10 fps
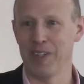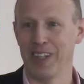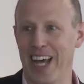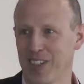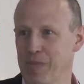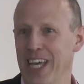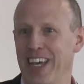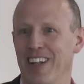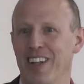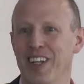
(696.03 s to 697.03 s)
last
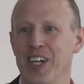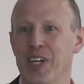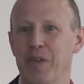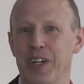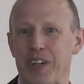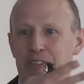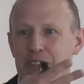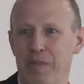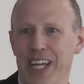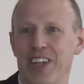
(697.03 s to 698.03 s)
panel, we heard from
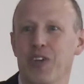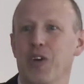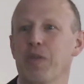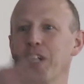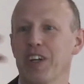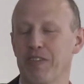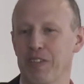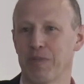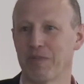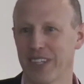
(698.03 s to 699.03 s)
Pandora, we heard
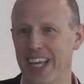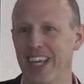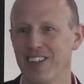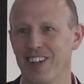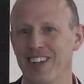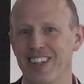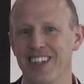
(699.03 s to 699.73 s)
from Kaggle